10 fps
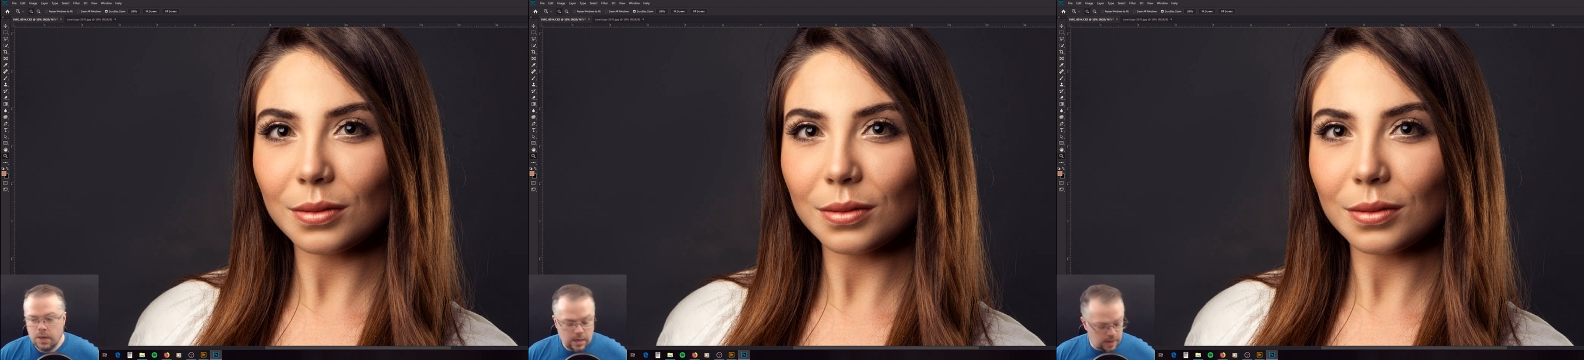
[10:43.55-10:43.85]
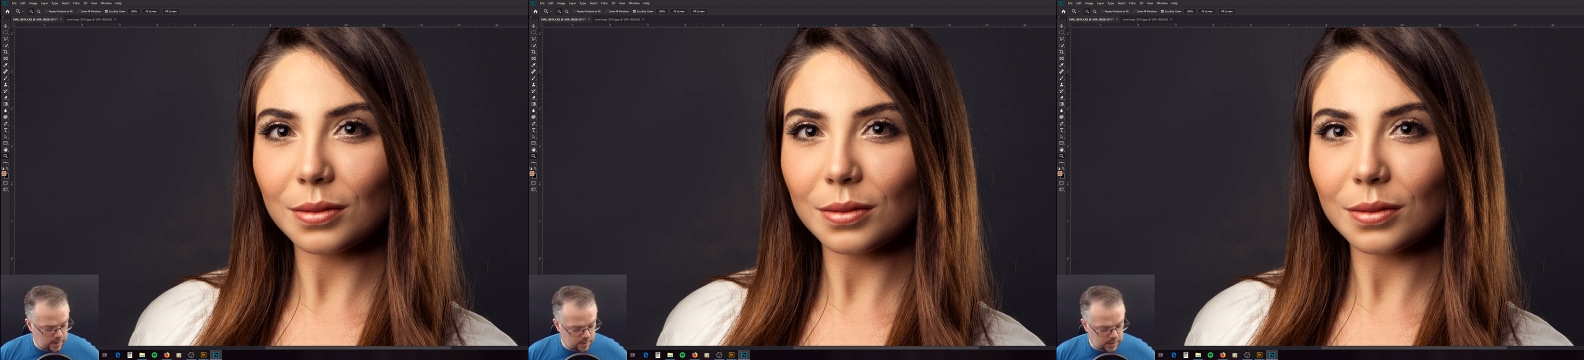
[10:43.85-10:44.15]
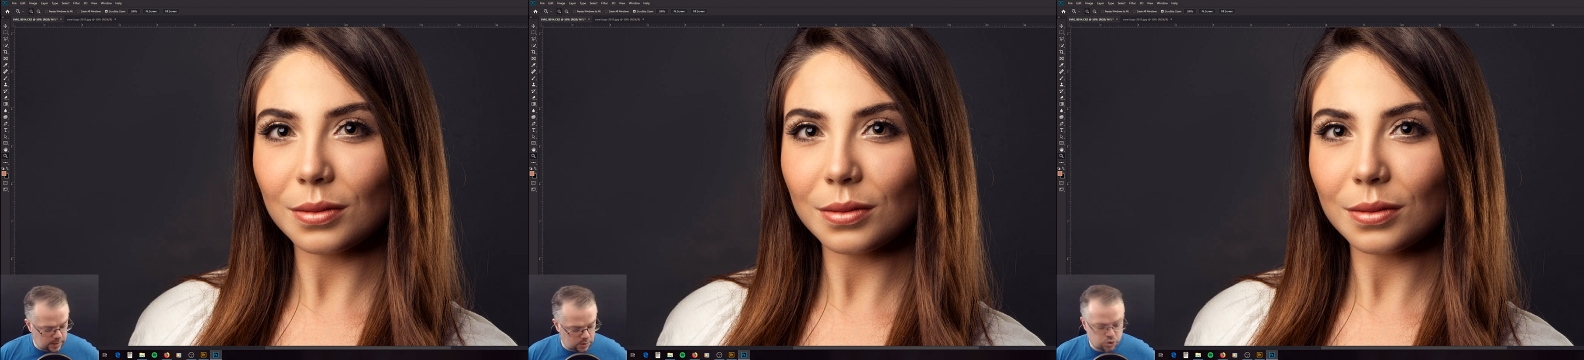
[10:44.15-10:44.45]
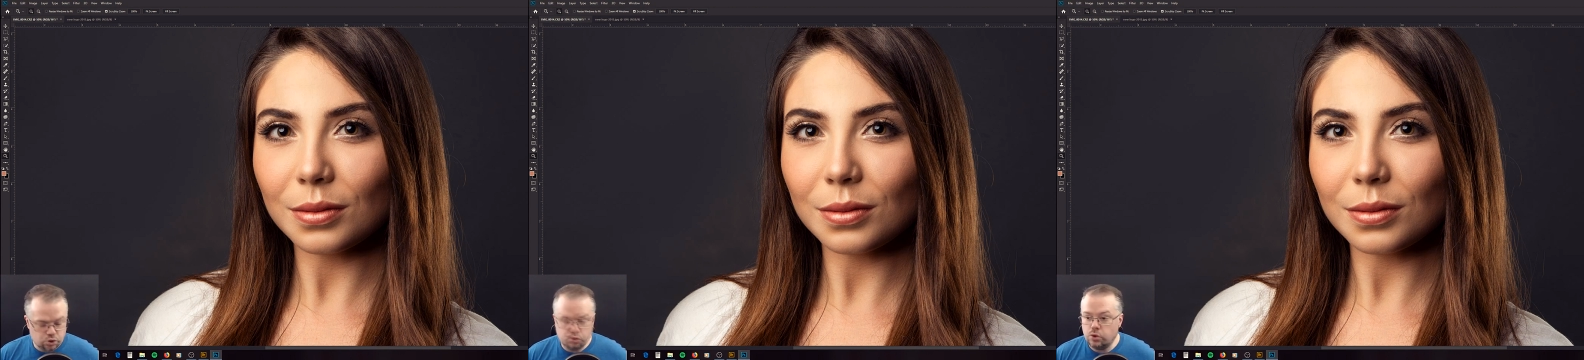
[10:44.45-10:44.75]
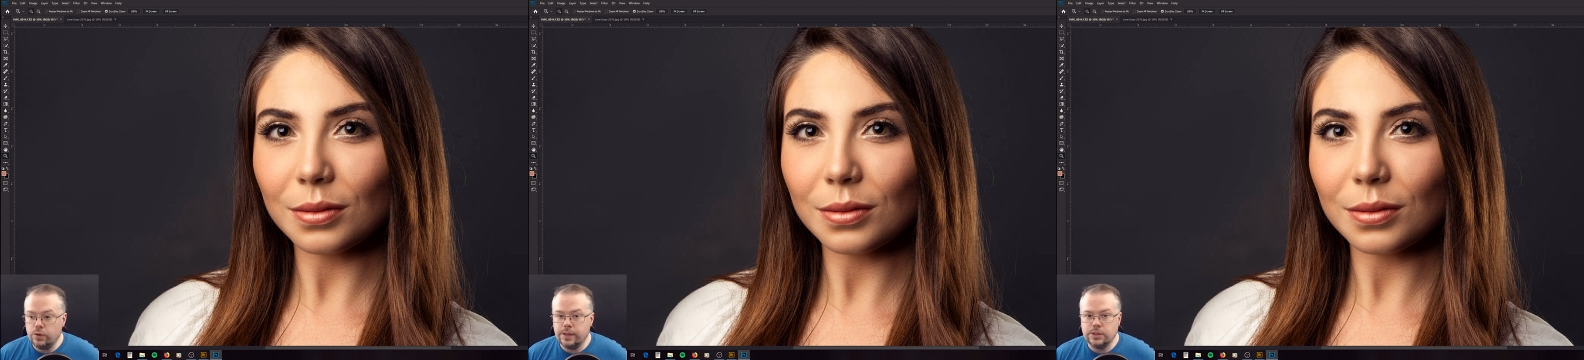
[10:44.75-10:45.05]
Speaker 1: And then I'm going to hit
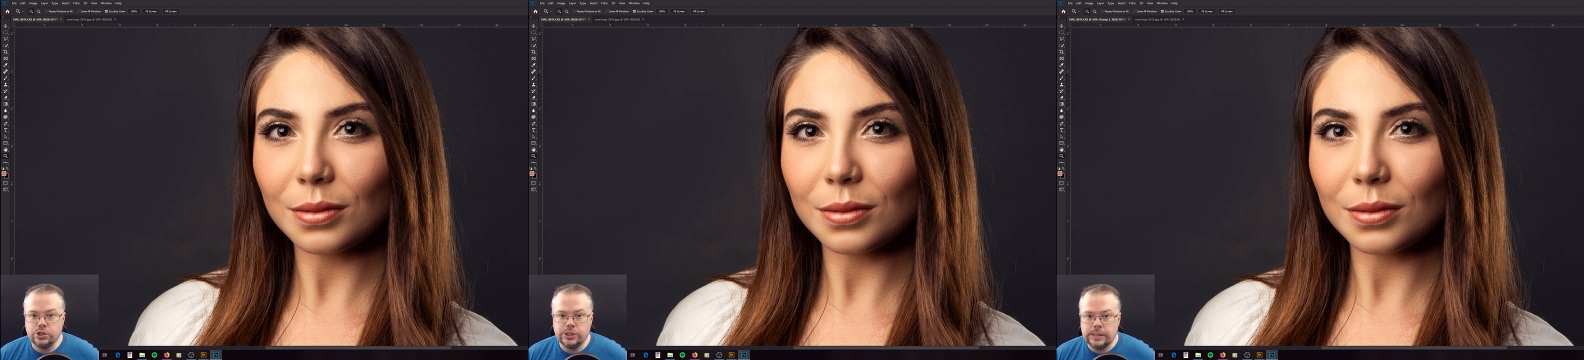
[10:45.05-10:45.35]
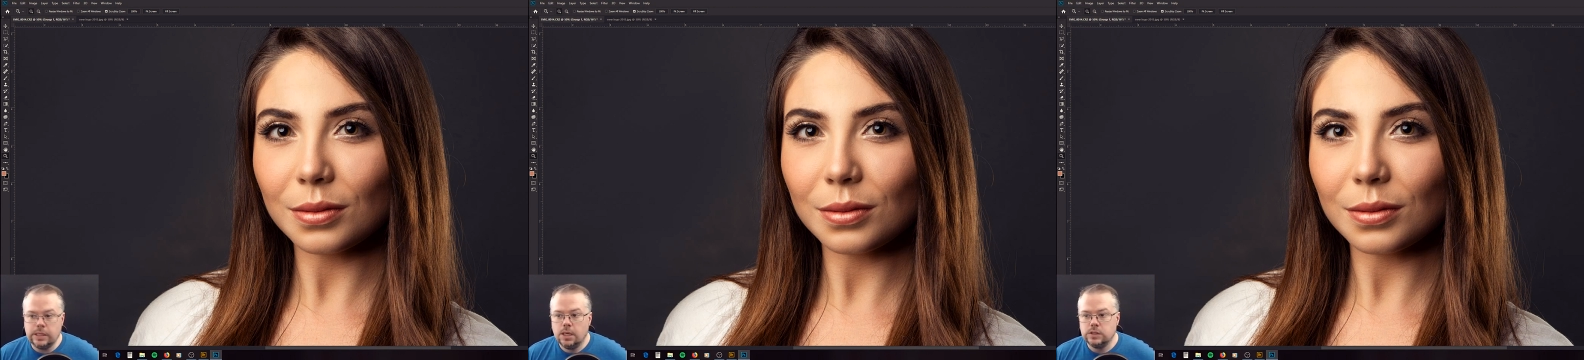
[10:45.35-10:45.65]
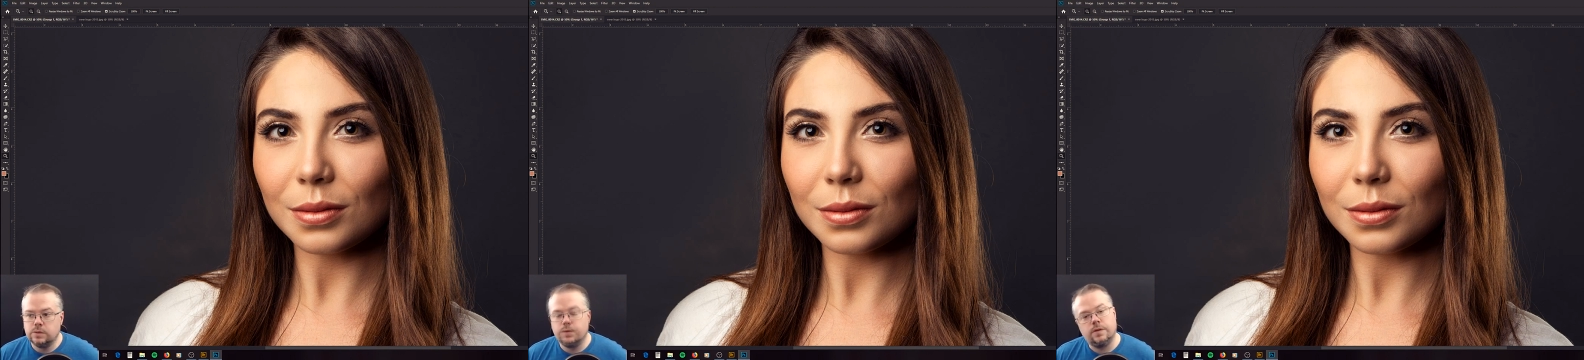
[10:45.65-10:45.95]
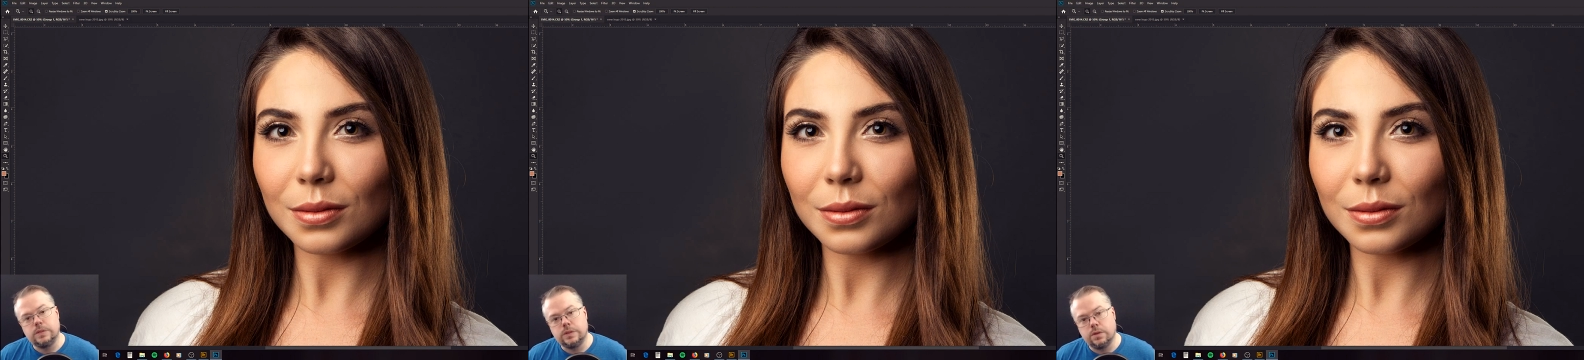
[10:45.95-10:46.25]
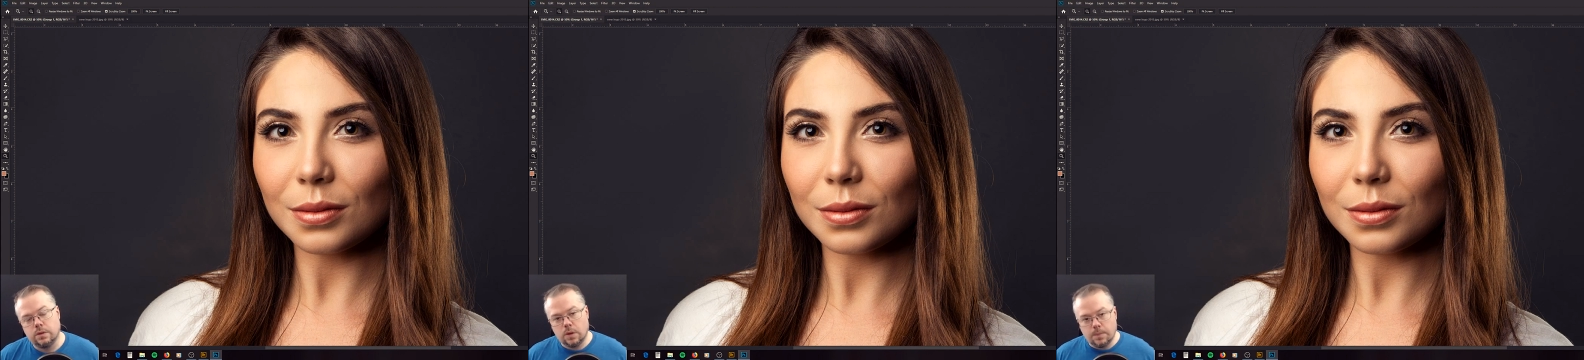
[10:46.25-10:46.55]
control and G to put them into a
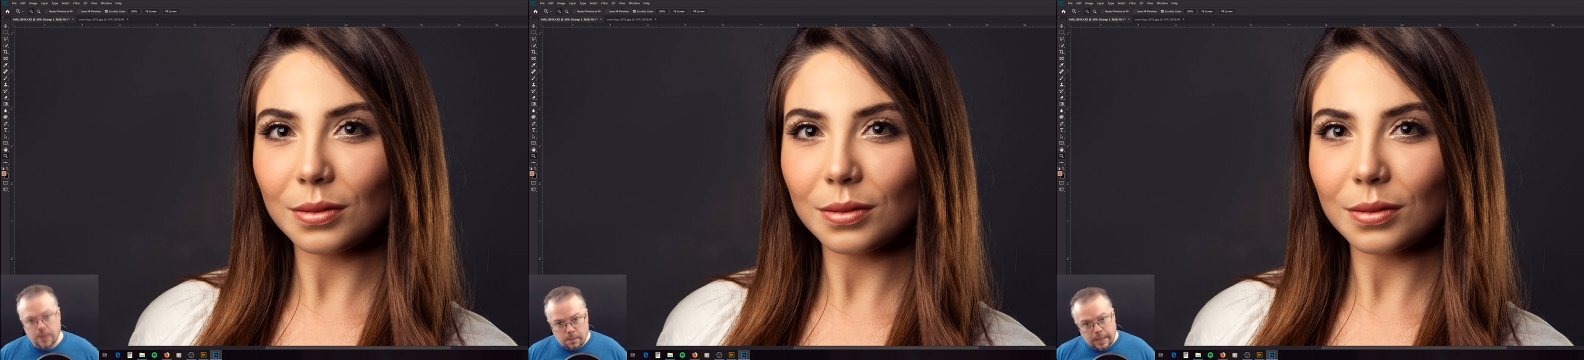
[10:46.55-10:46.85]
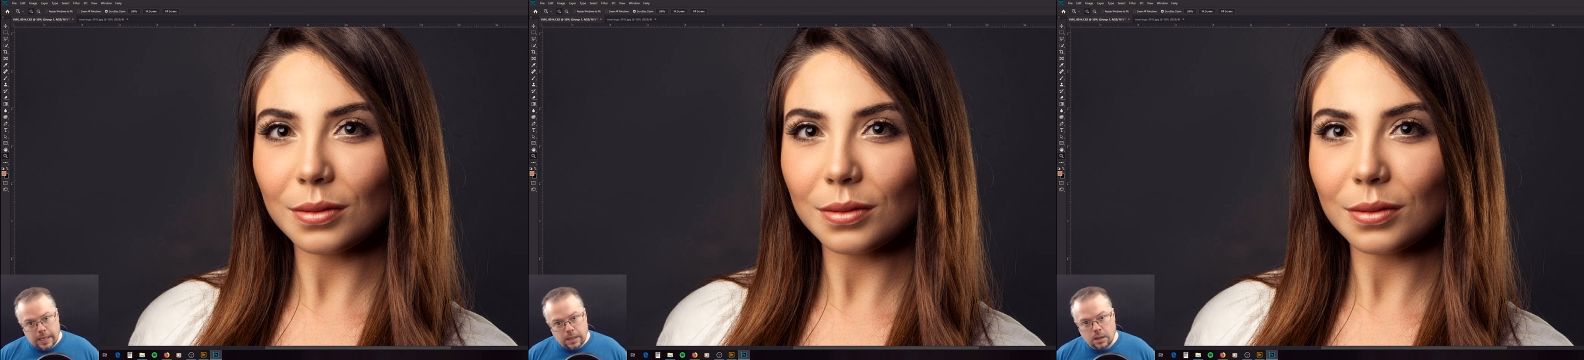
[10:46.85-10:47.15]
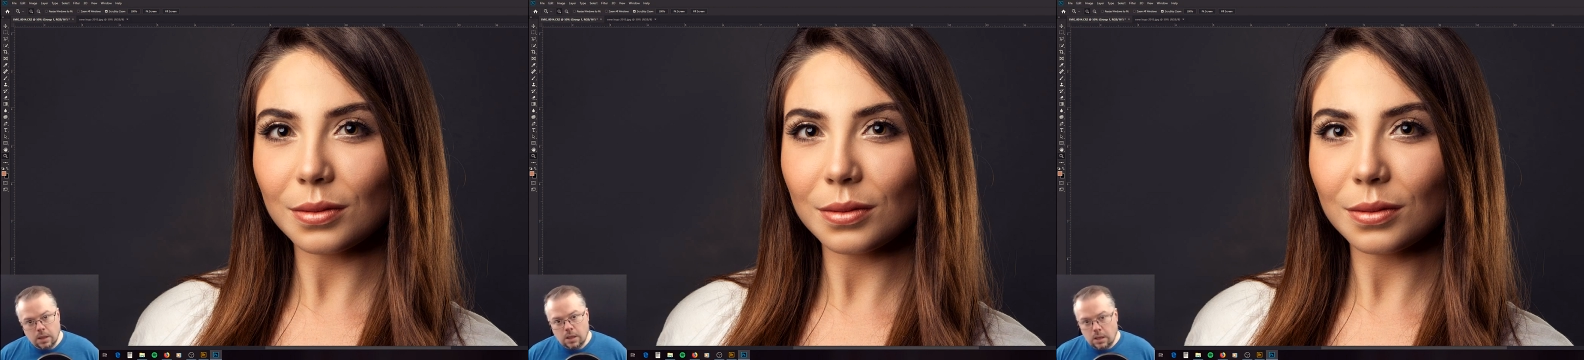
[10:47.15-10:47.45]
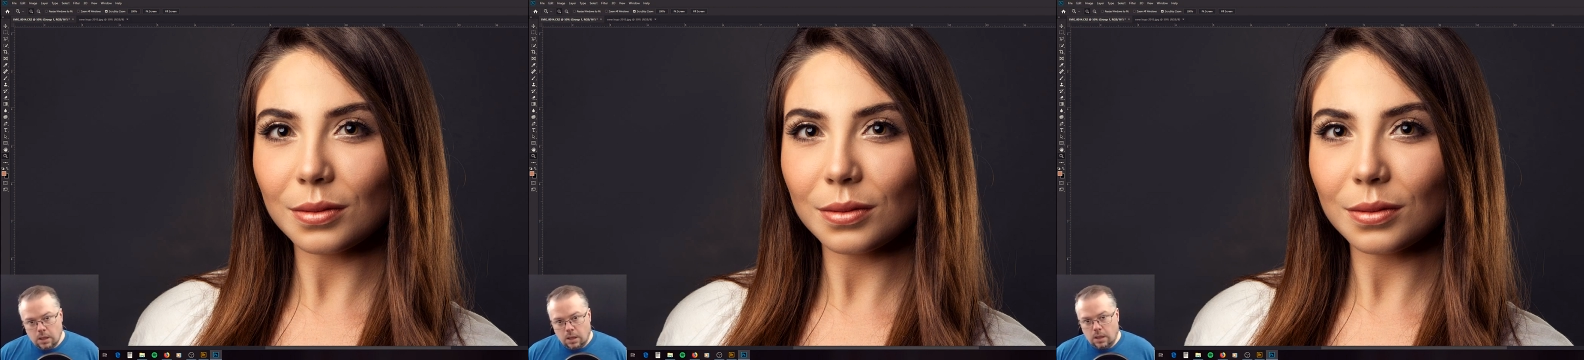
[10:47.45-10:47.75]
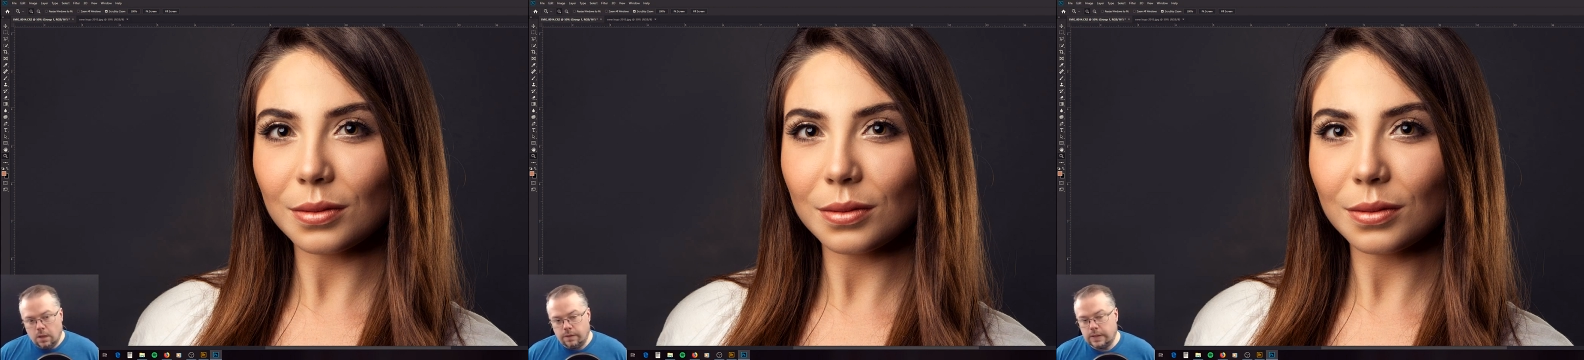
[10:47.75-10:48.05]
group on a Mac.
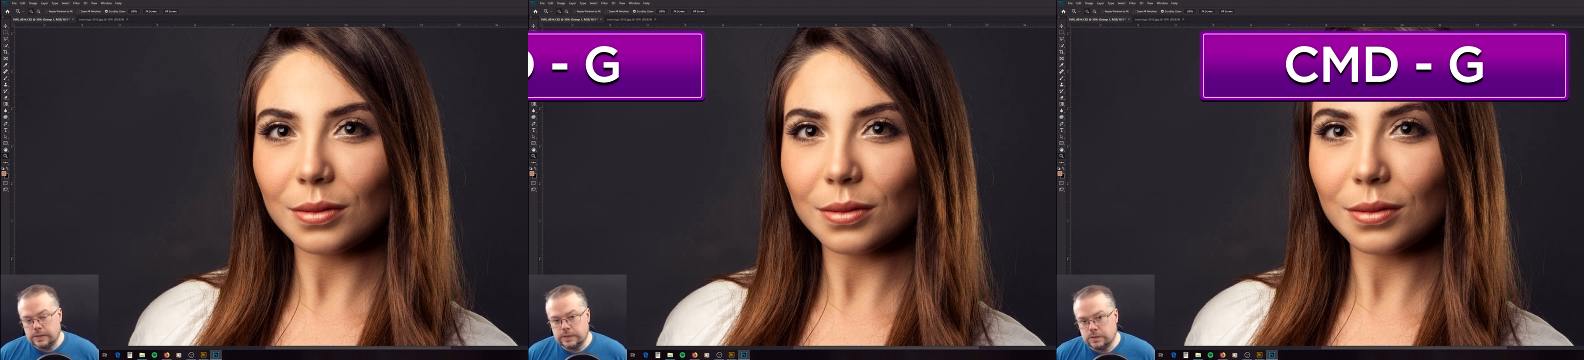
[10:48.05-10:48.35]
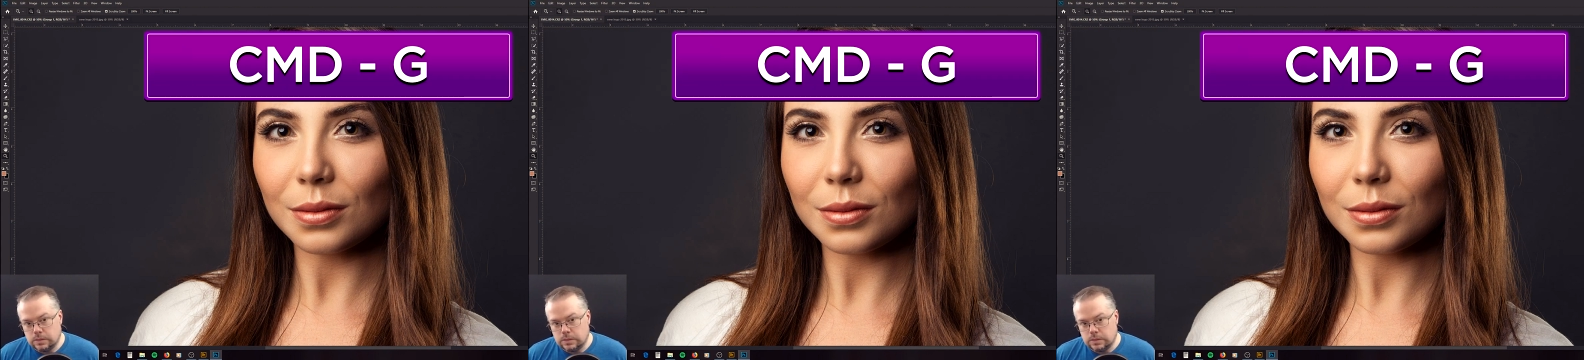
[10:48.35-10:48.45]
I think it's